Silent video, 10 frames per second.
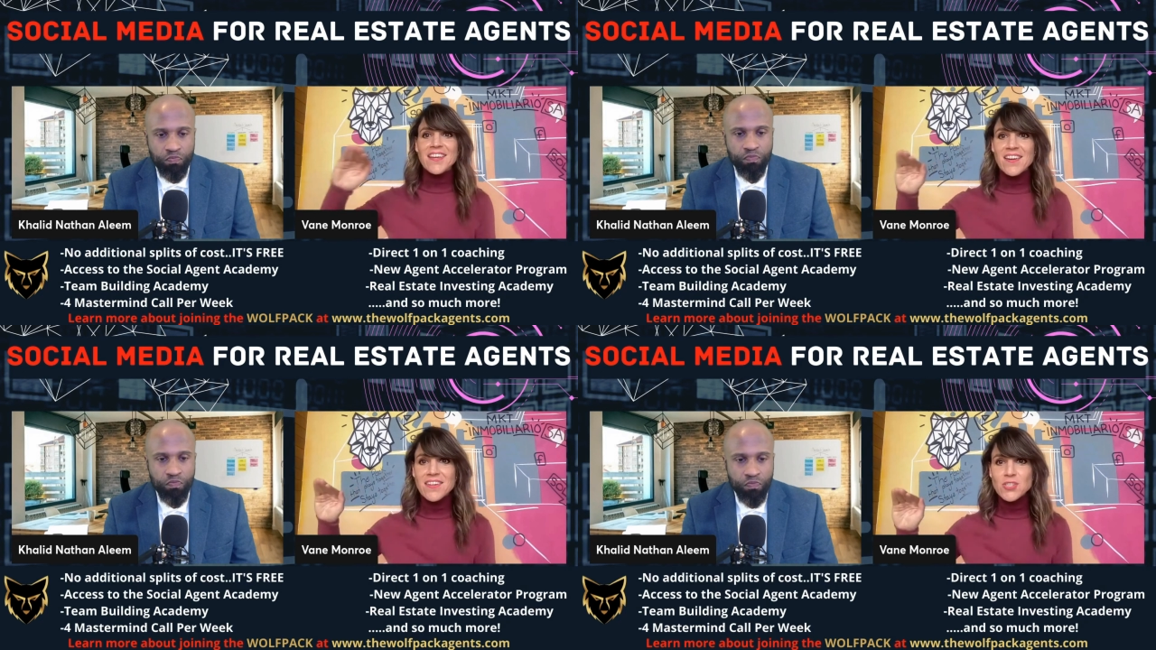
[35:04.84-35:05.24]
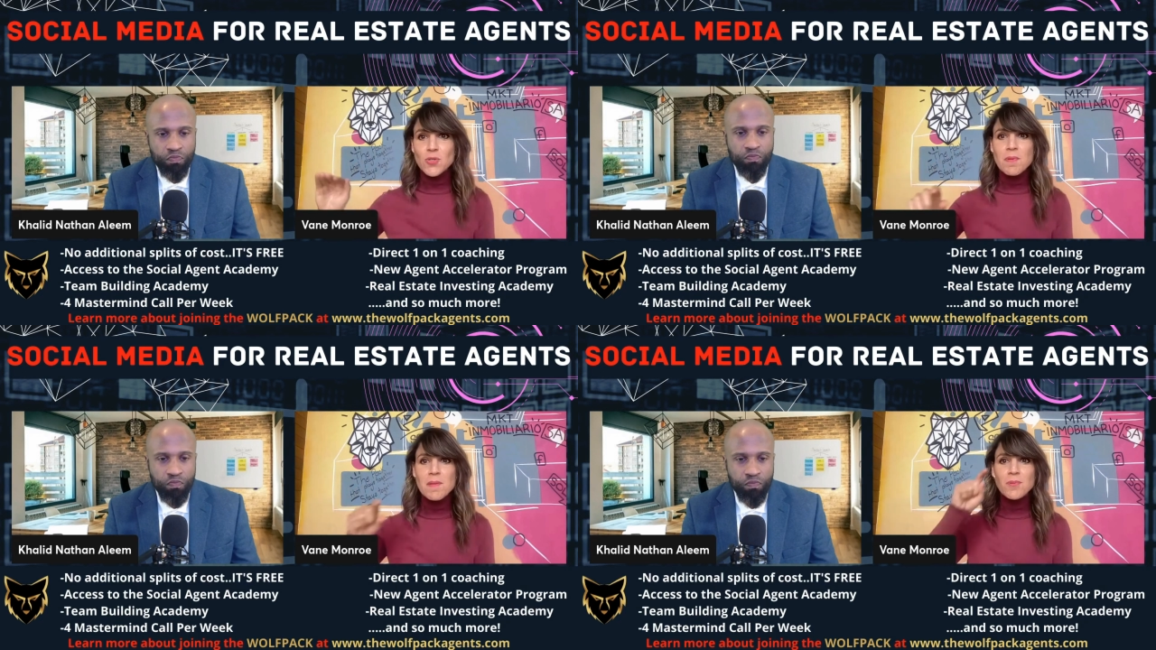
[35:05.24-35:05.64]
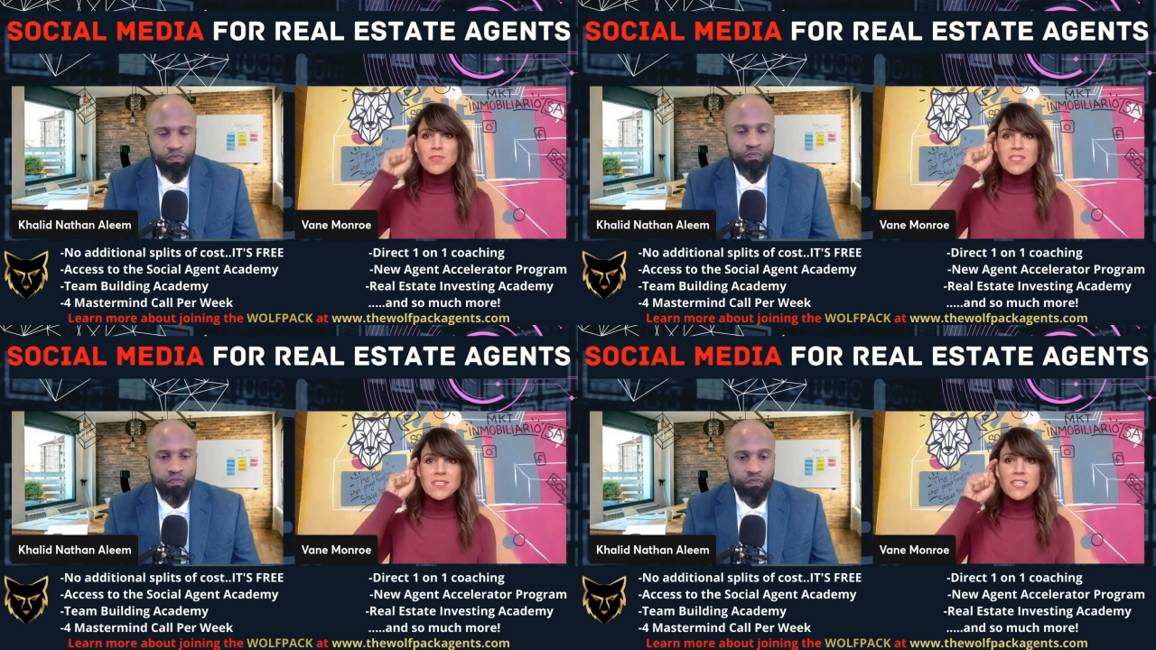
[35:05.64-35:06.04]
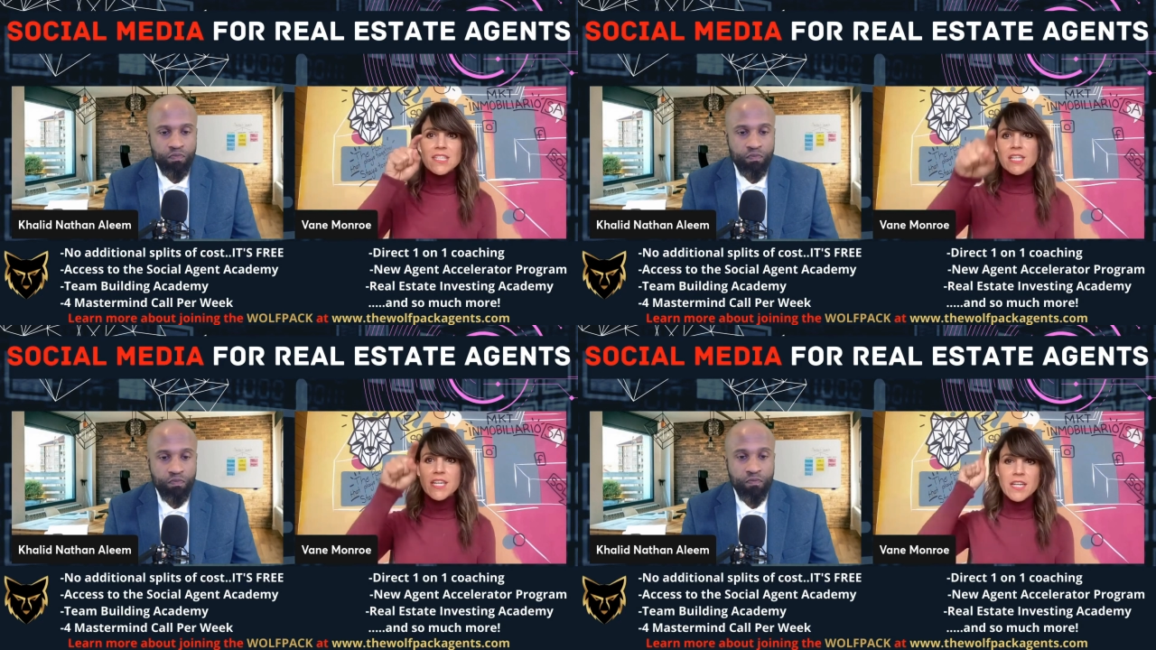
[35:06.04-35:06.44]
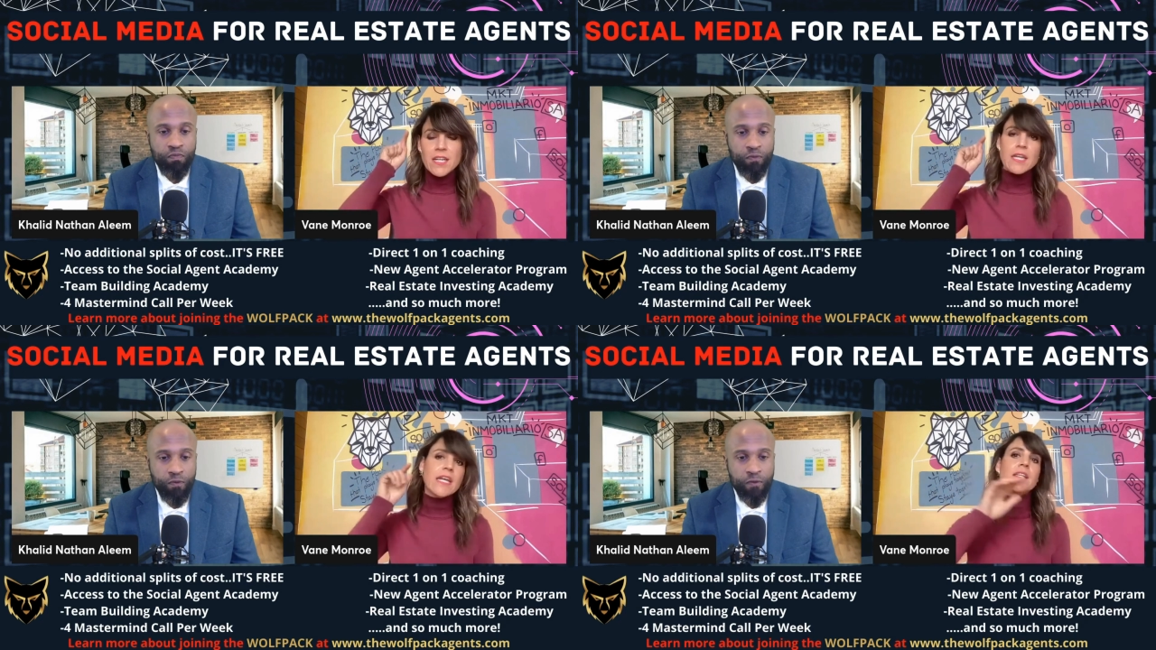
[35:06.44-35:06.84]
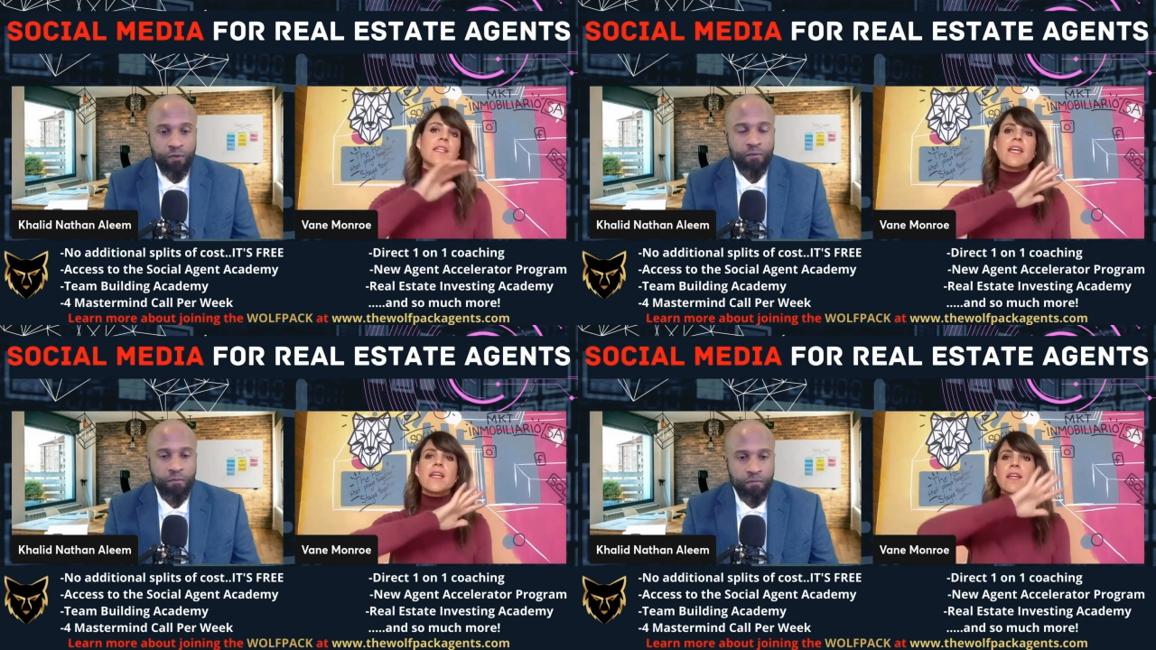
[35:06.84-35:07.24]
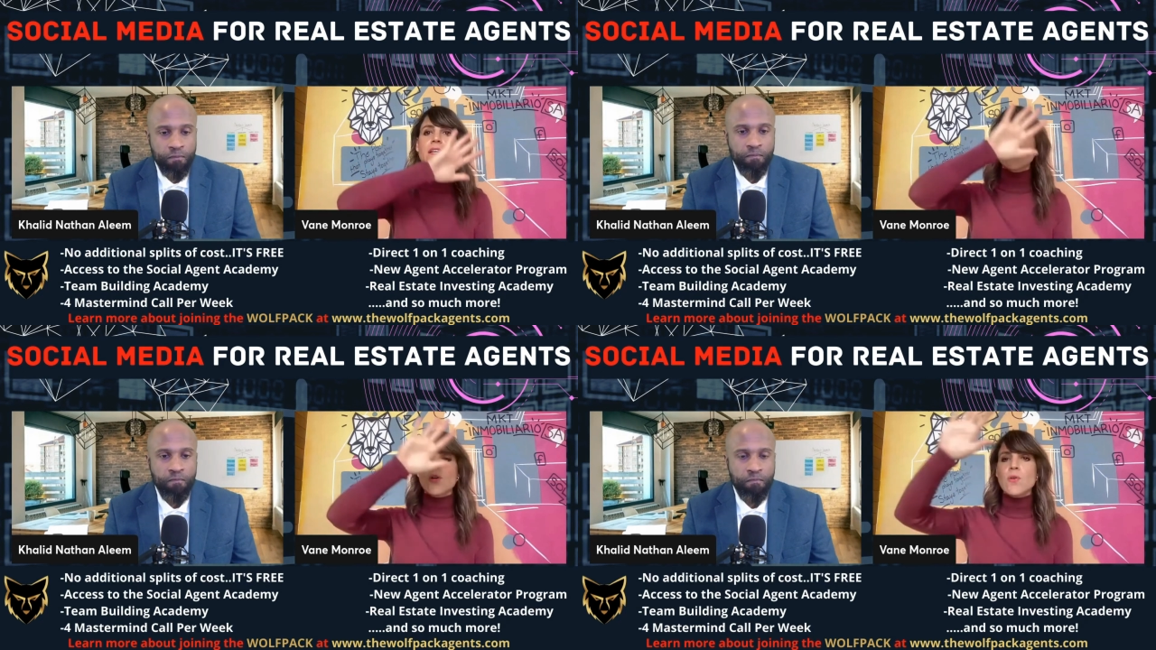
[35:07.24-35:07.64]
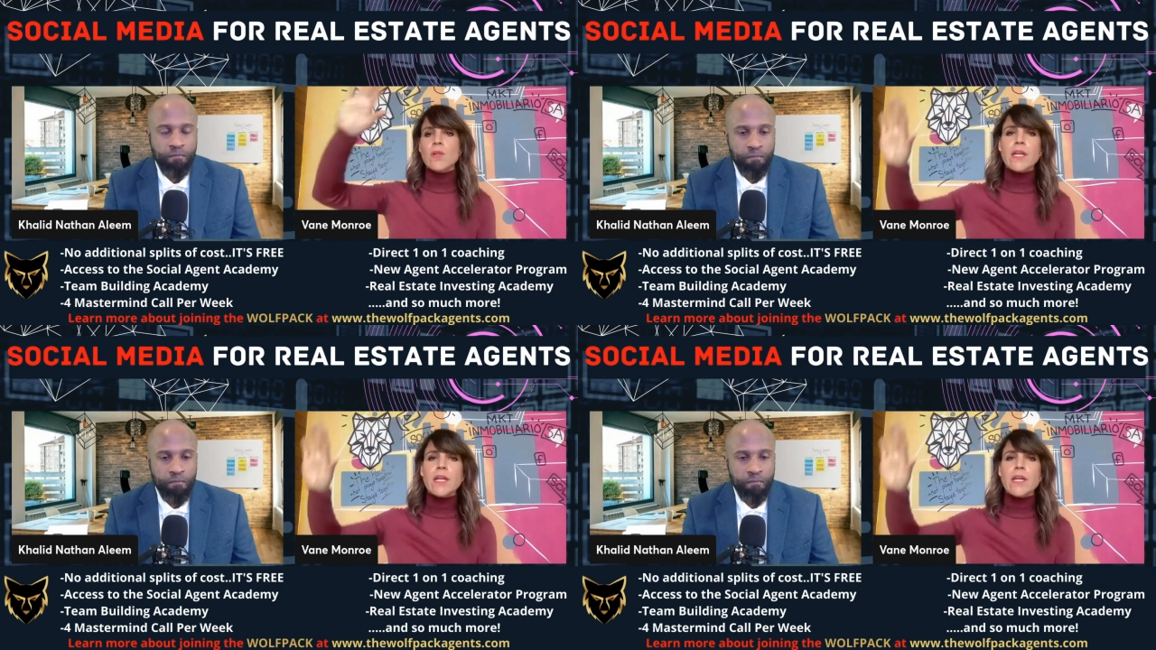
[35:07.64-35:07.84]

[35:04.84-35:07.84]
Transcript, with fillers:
Speaker 1: there. So people just click and they can go.